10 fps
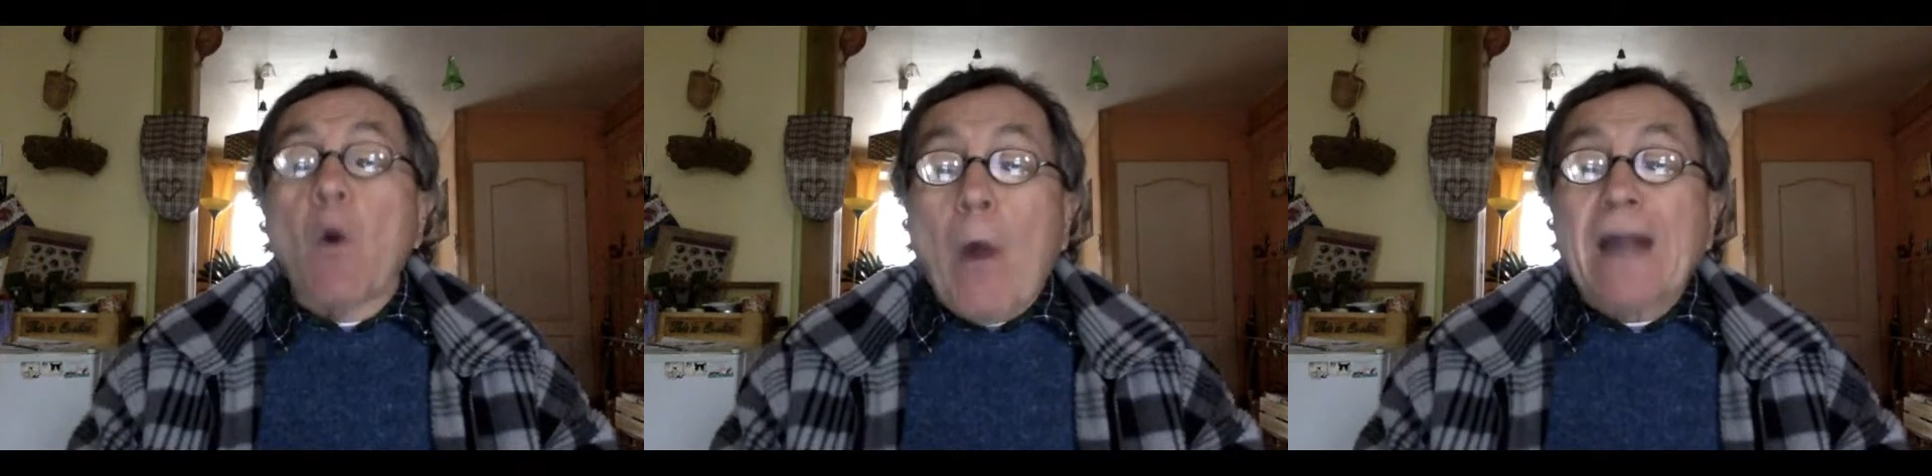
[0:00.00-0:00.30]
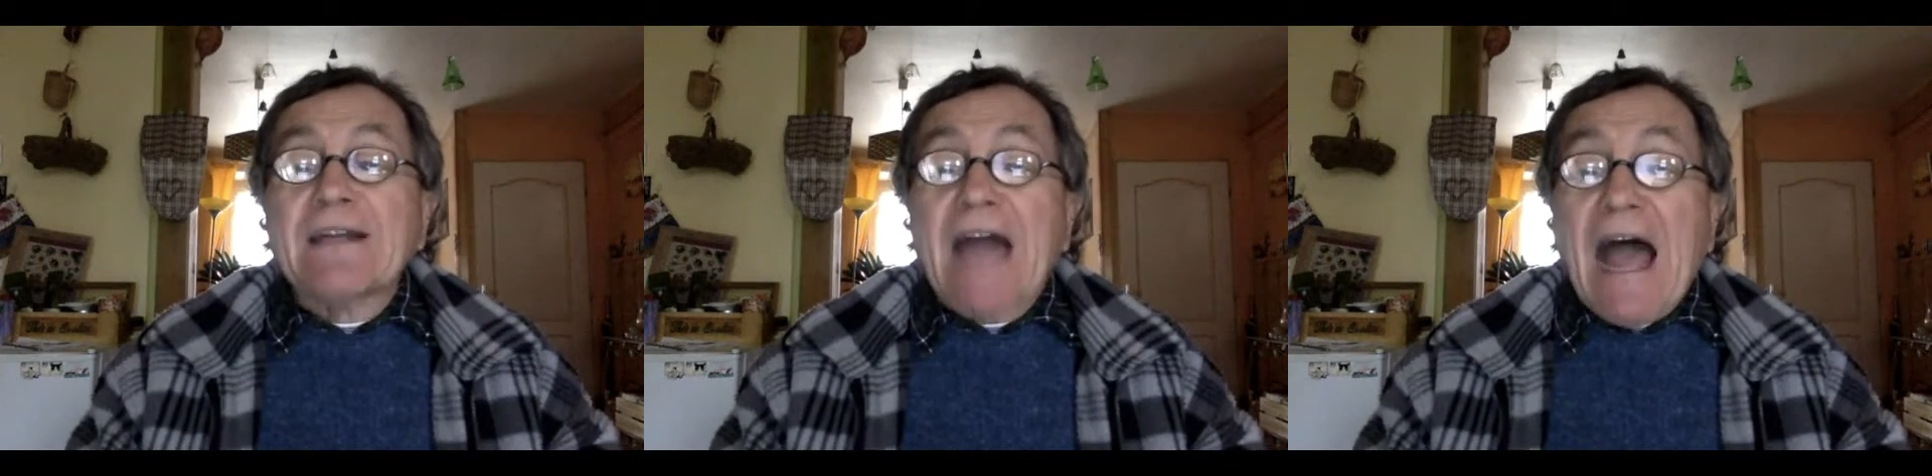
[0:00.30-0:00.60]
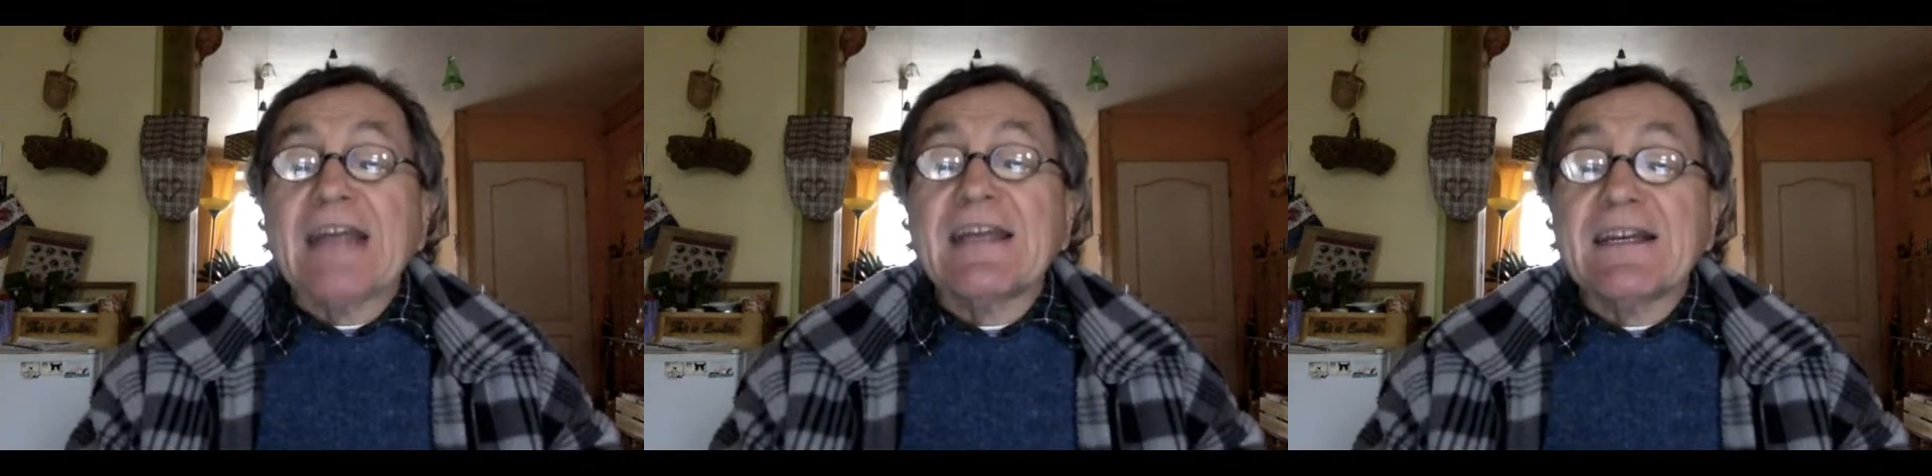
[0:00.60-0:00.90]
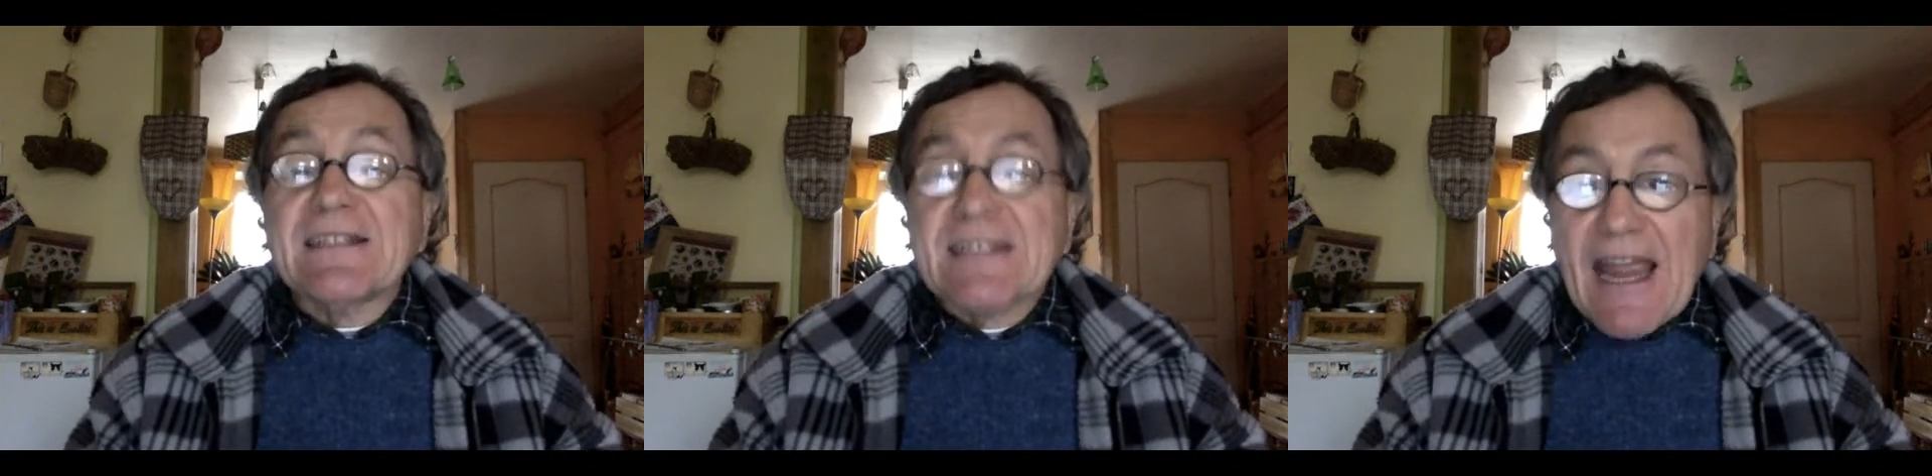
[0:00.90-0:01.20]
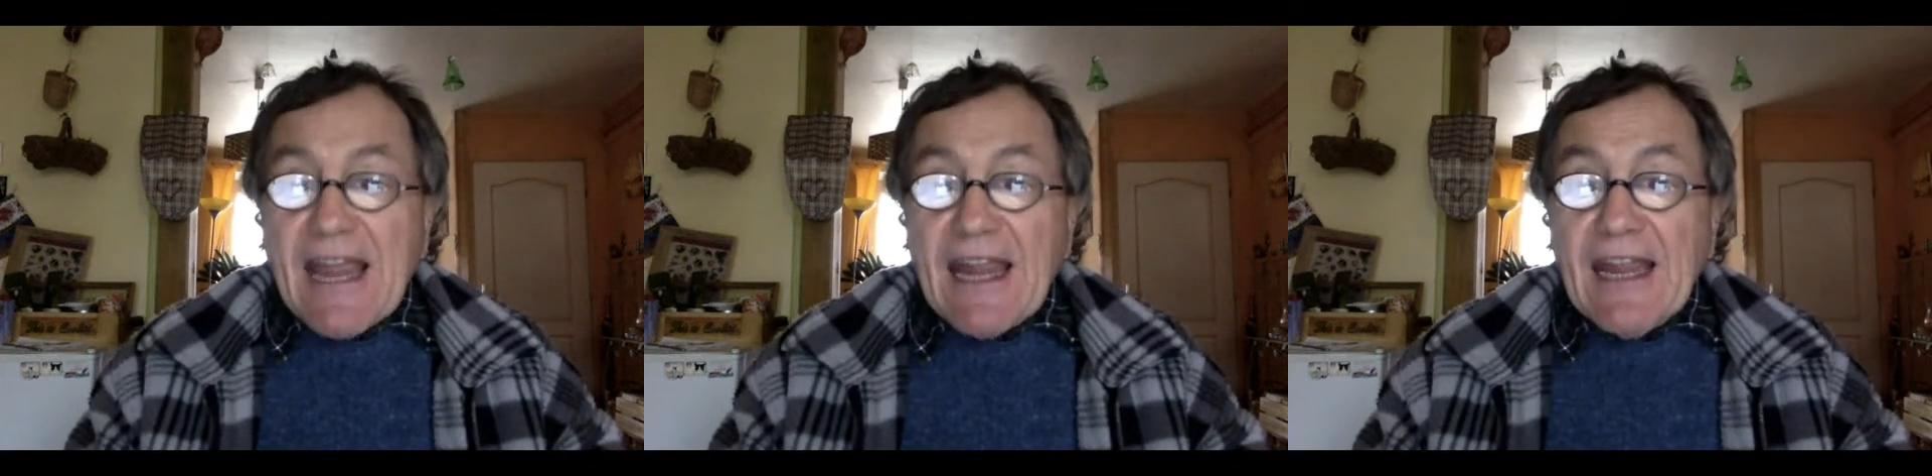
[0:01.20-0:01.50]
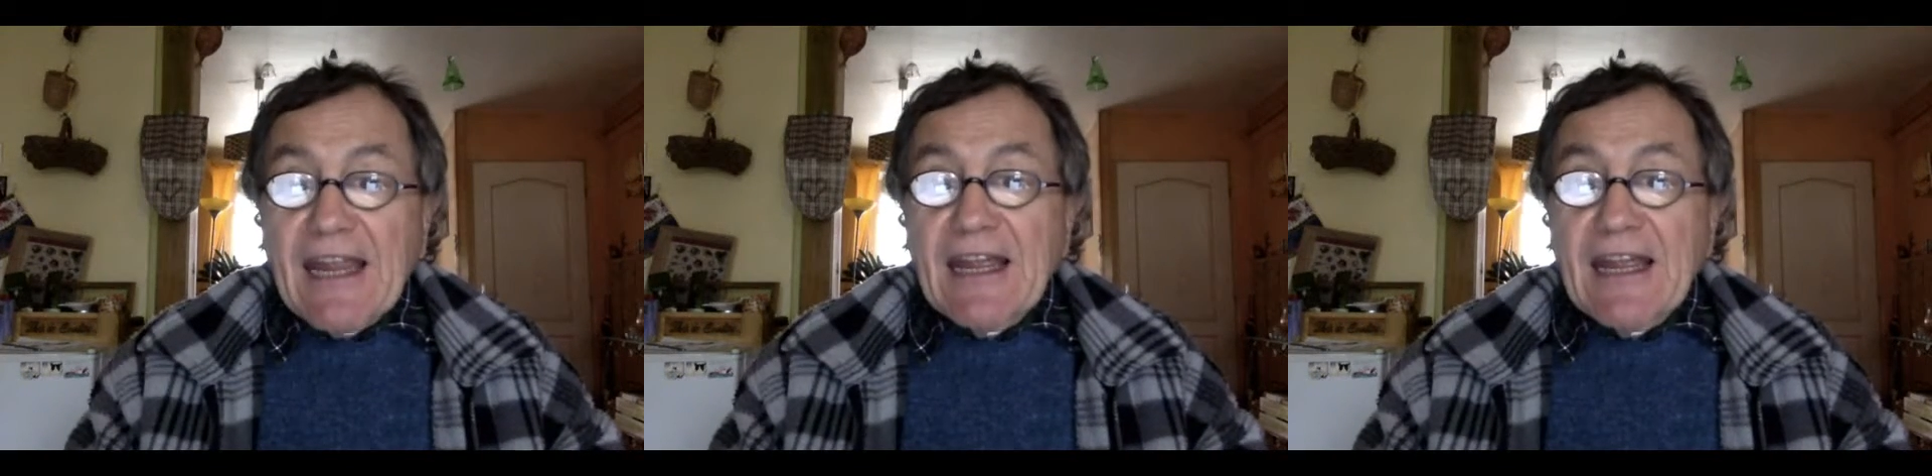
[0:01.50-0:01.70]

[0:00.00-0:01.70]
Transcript: what I say.